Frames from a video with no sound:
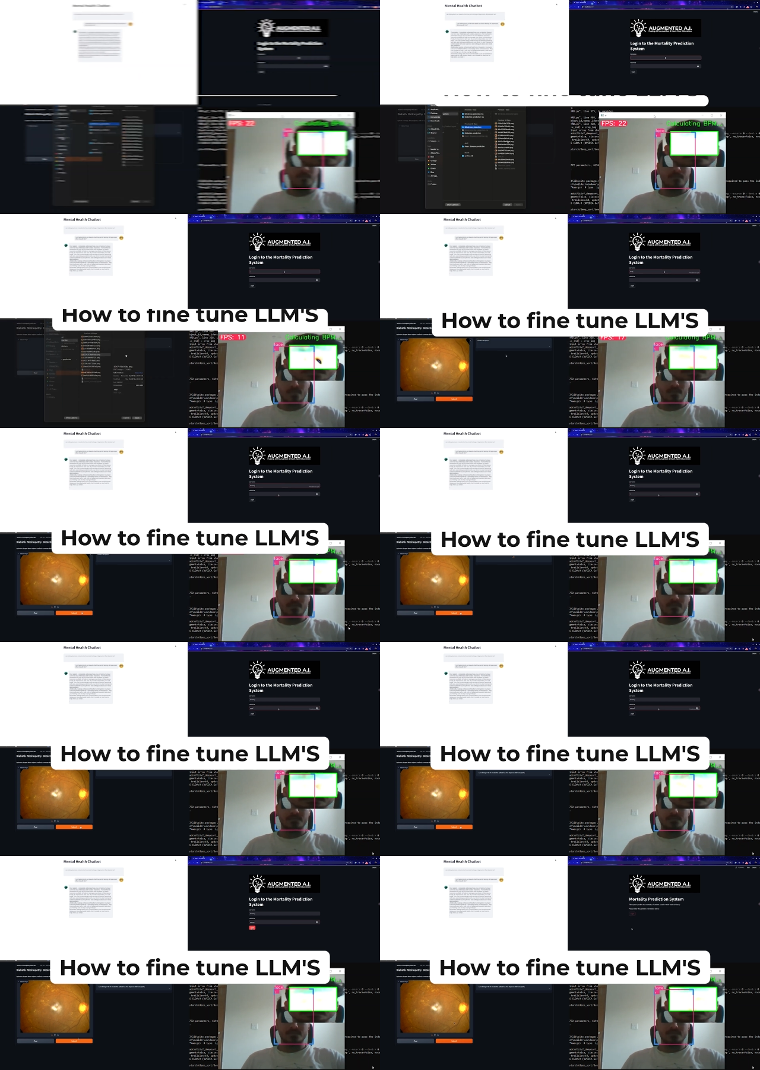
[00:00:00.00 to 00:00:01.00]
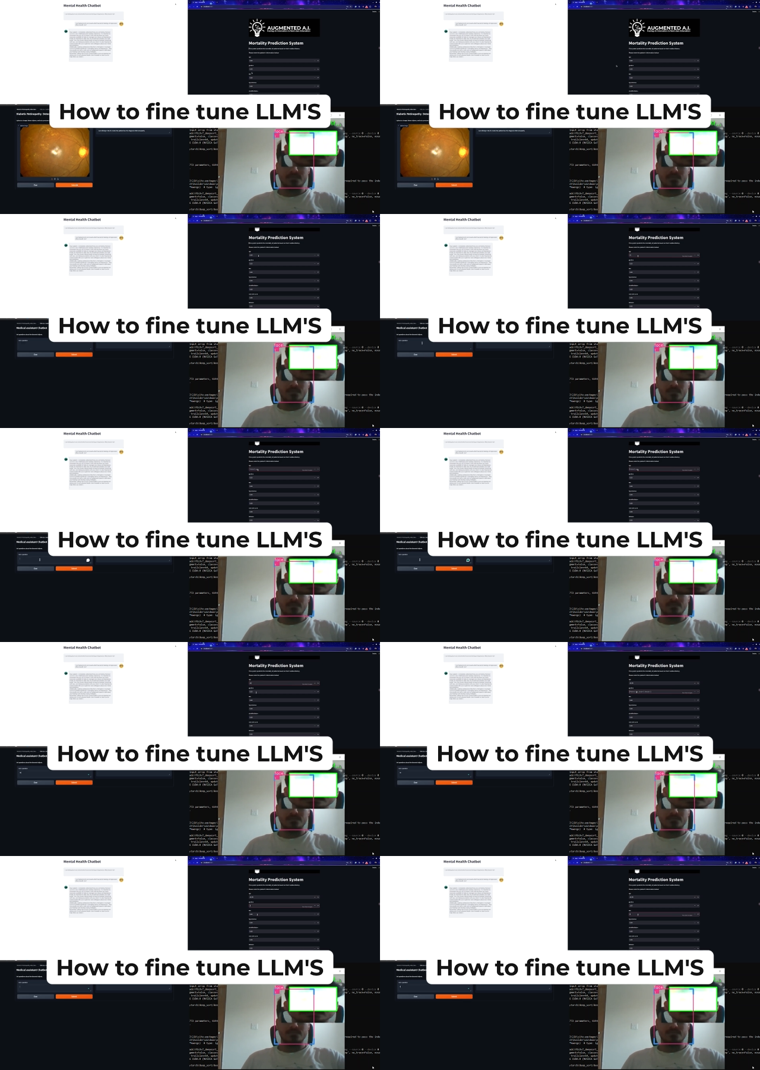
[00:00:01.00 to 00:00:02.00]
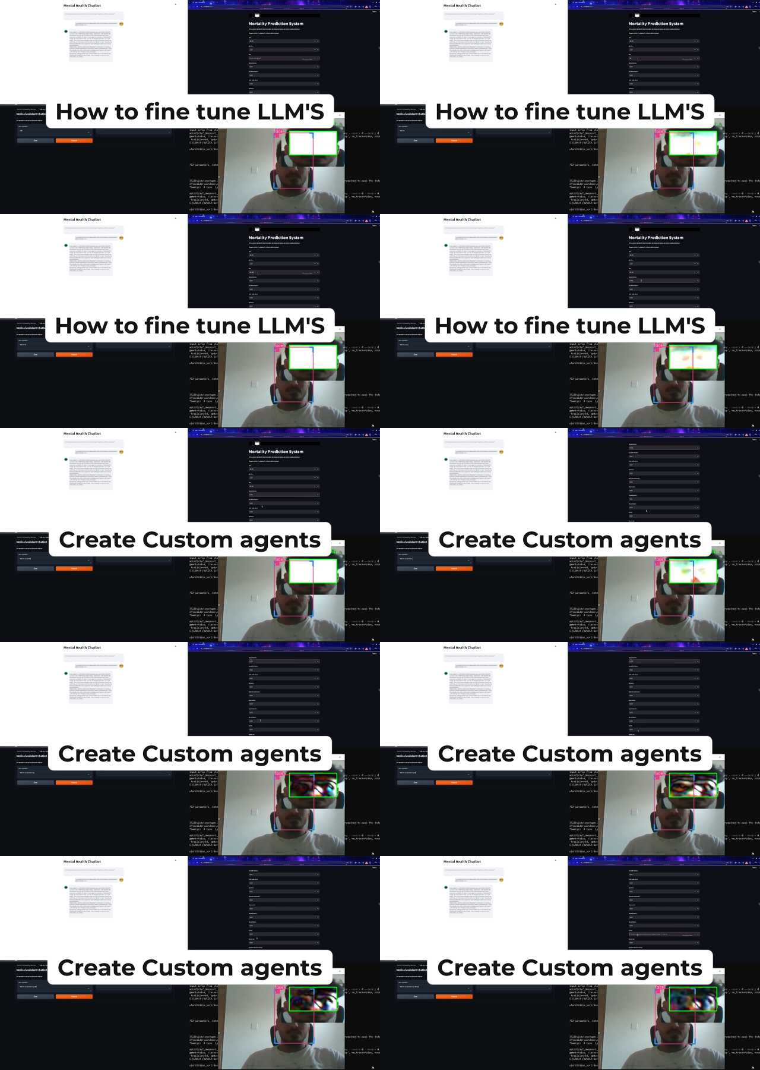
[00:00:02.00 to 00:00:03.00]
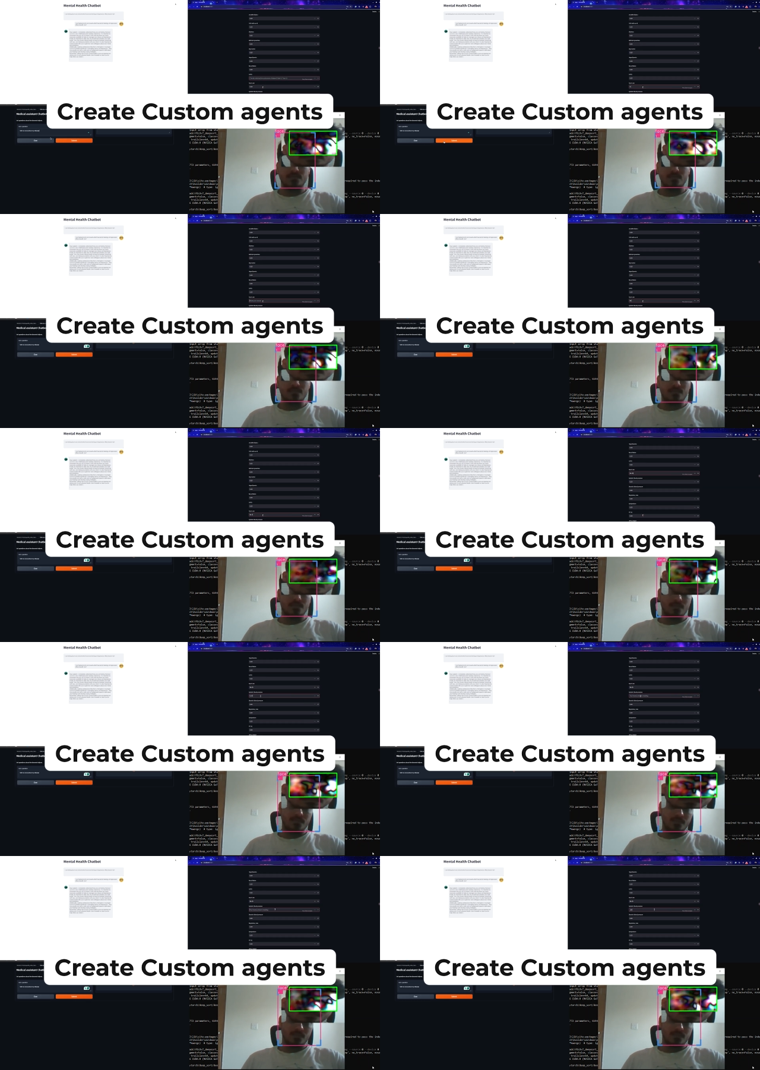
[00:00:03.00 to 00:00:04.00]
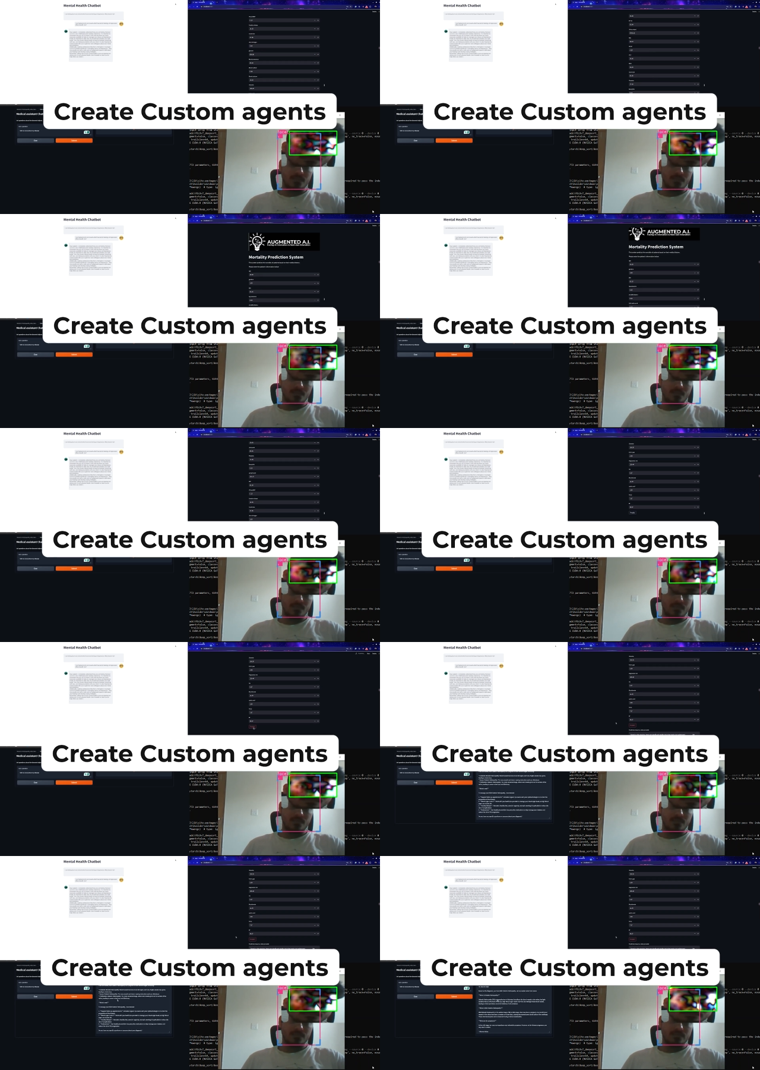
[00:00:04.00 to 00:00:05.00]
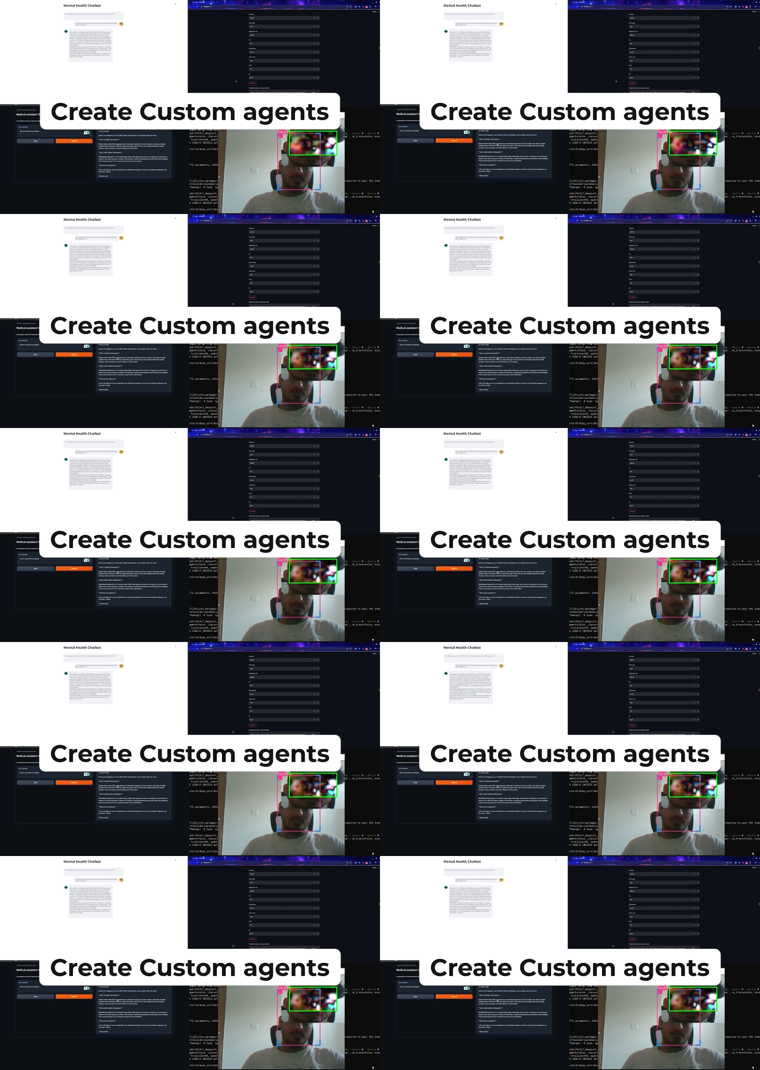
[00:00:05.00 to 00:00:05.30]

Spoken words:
(no speaker visible)